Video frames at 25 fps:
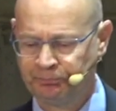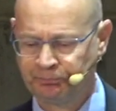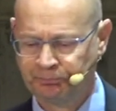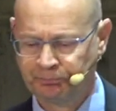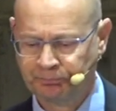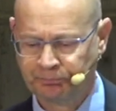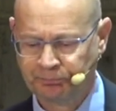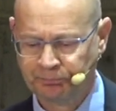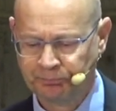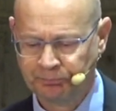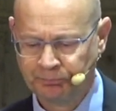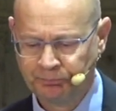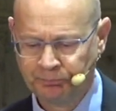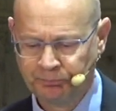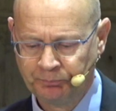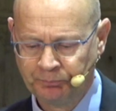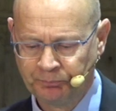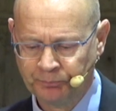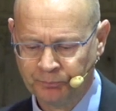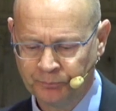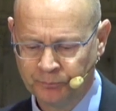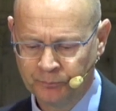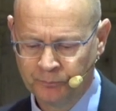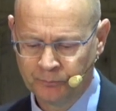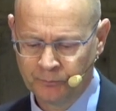
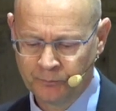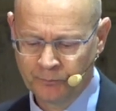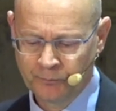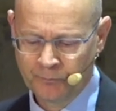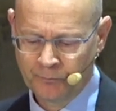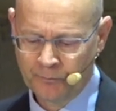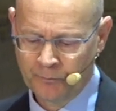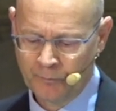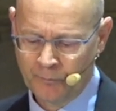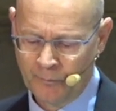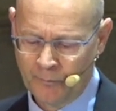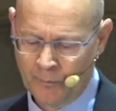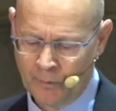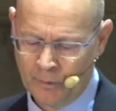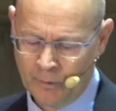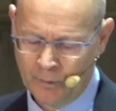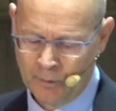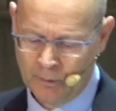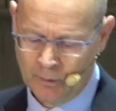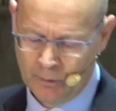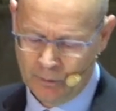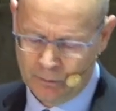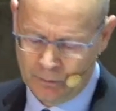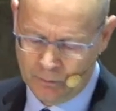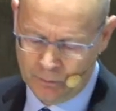
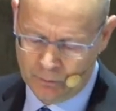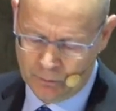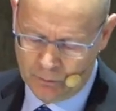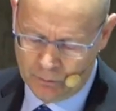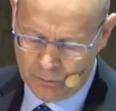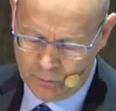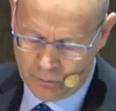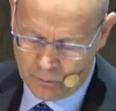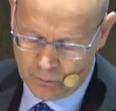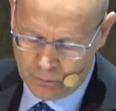(no one is talking)